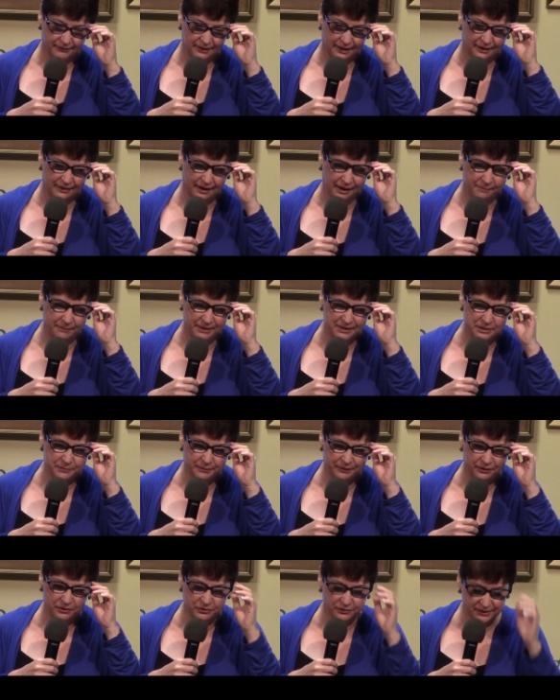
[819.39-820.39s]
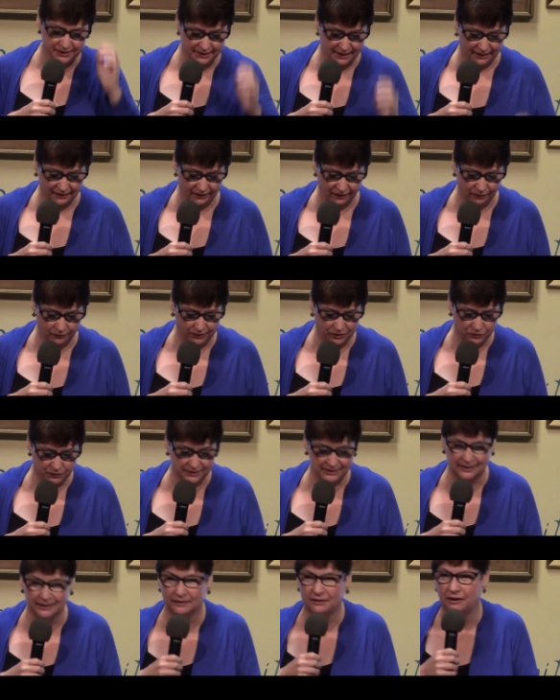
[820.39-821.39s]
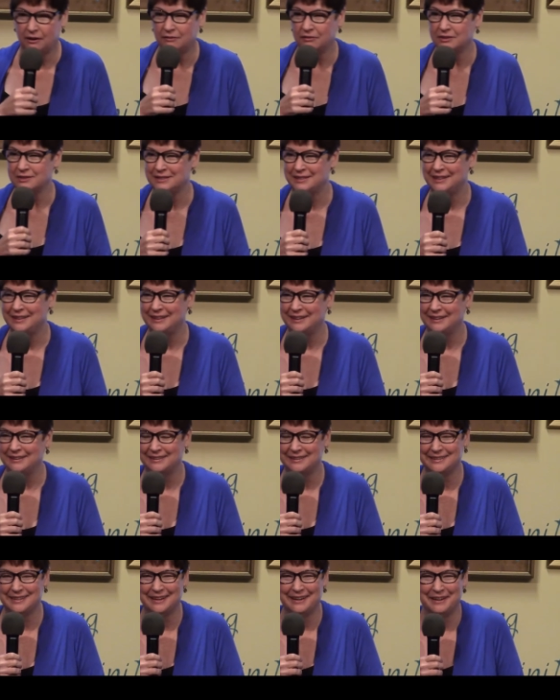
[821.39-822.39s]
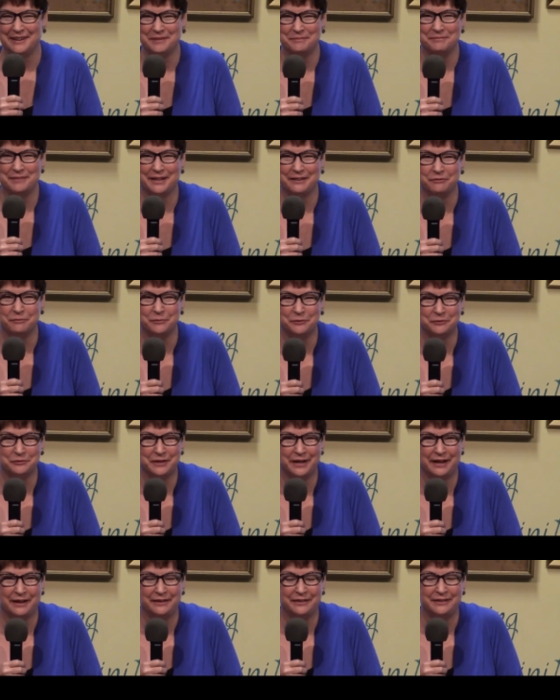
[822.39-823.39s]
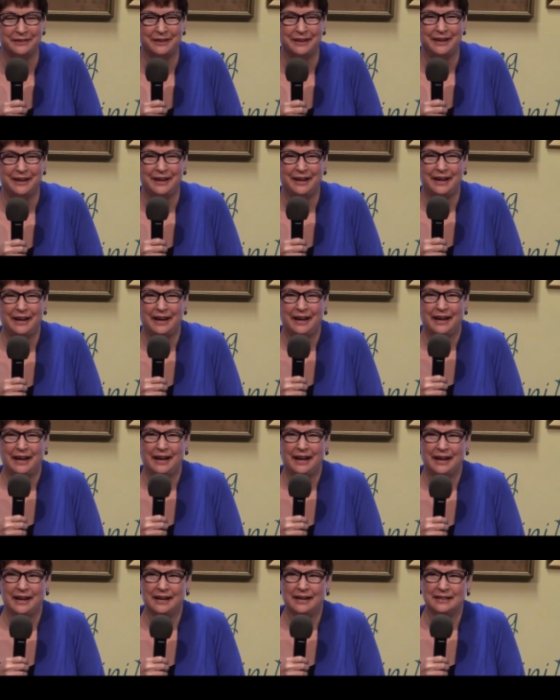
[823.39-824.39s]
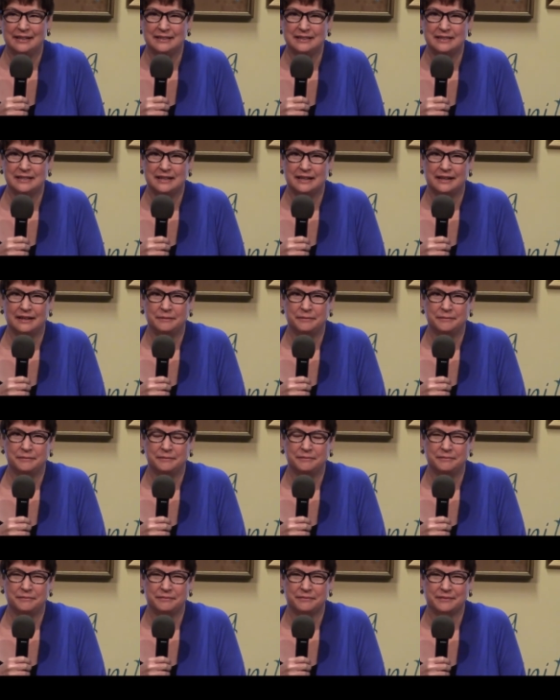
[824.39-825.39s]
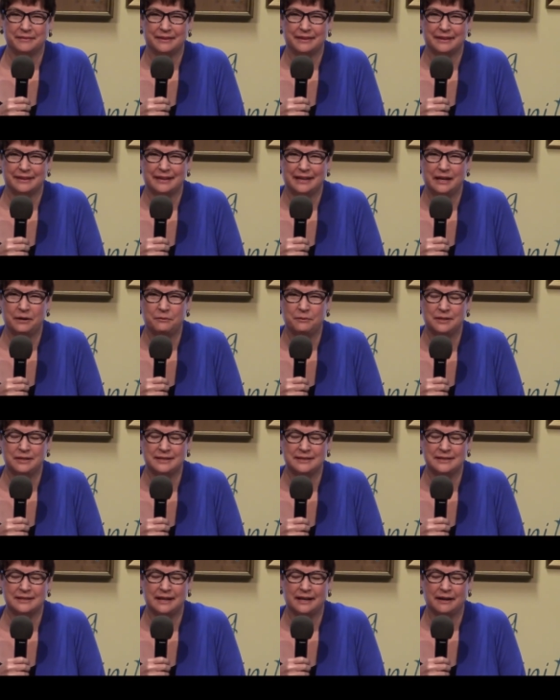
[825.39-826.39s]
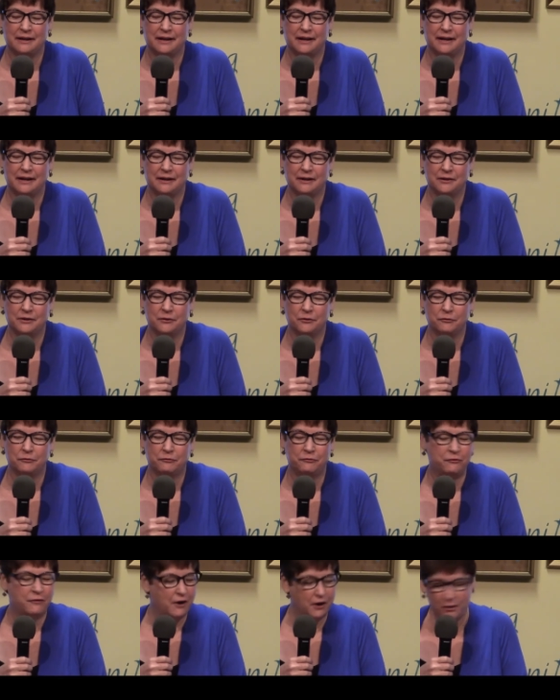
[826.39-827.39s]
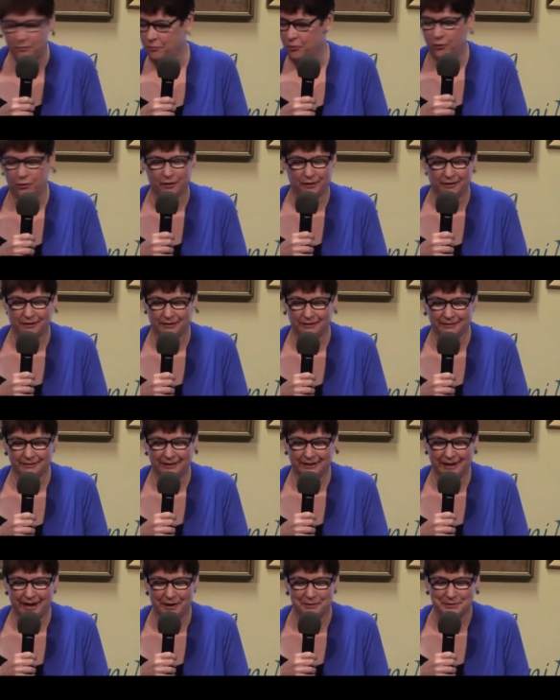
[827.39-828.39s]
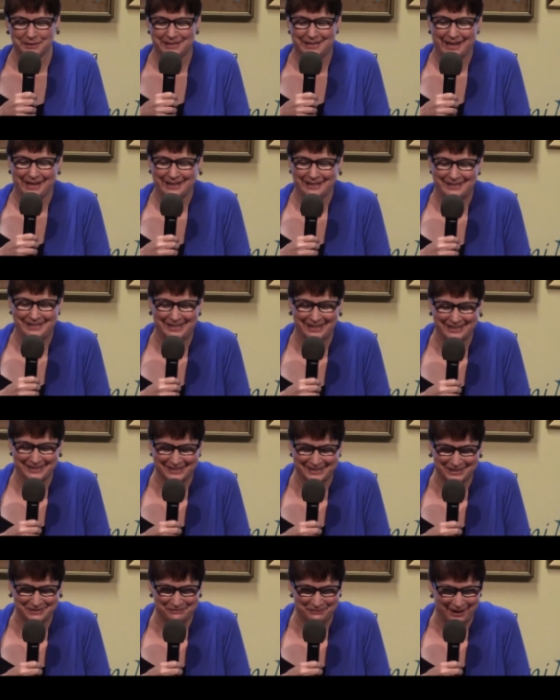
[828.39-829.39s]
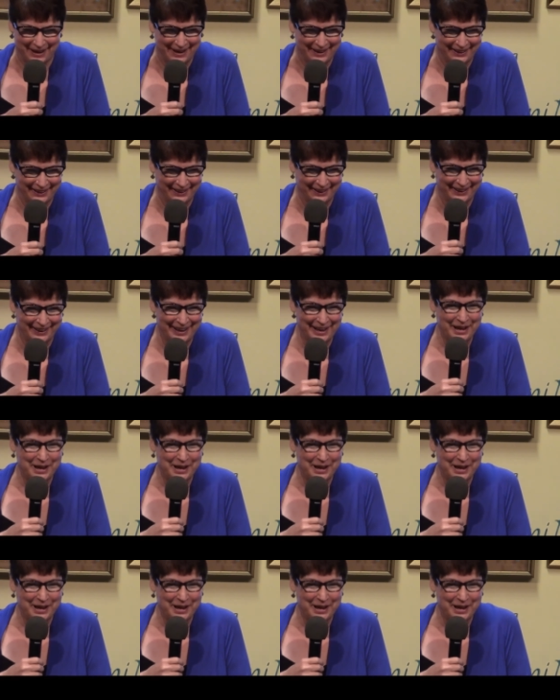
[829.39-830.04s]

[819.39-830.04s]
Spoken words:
Agape Spiritual Center, which was in Culver City at the time. They've moved now. And it was far more than I was anticipating.